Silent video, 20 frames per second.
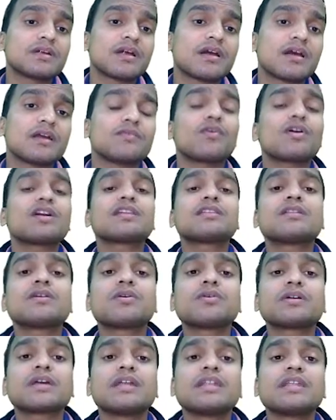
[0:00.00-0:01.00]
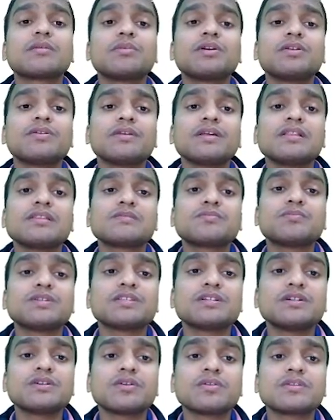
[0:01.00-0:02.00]
And what are the organic materials
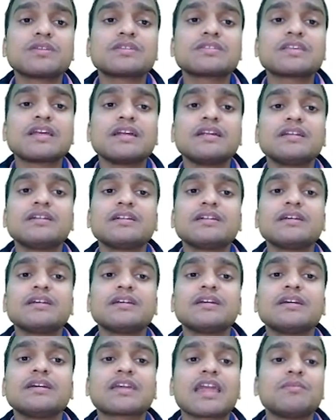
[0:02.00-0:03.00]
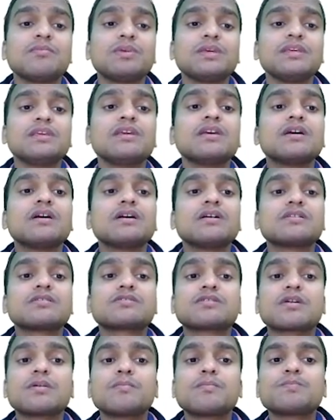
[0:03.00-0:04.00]
present on the site? It can be
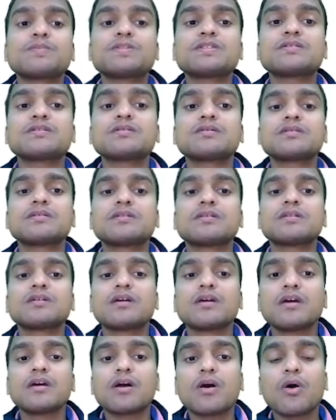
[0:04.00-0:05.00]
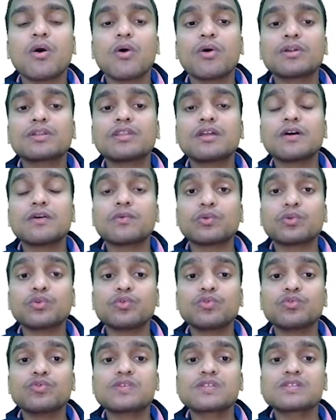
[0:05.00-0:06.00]
stumps or the
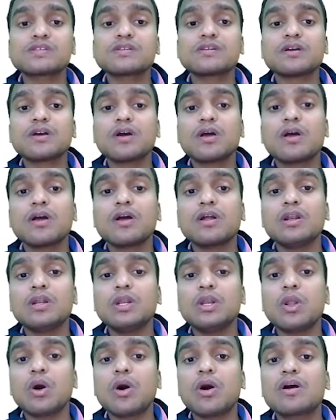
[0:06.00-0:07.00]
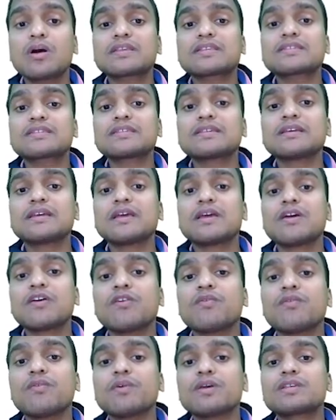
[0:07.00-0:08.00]
roots, logs,
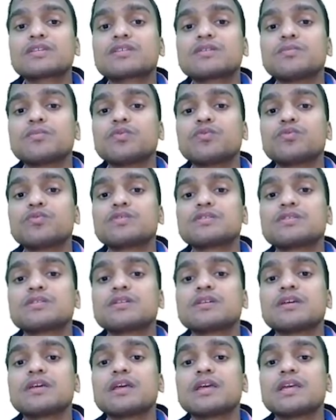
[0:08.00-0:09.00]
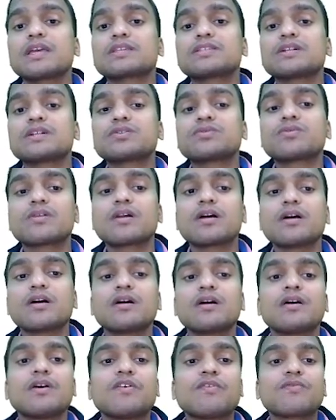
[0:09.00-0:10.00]
waste woods,
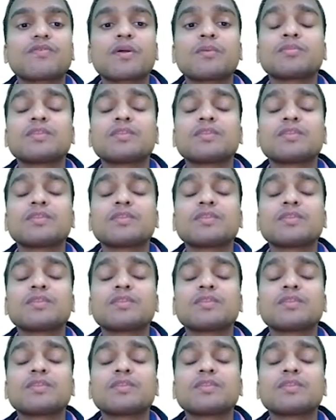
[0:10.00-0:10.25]
etc. from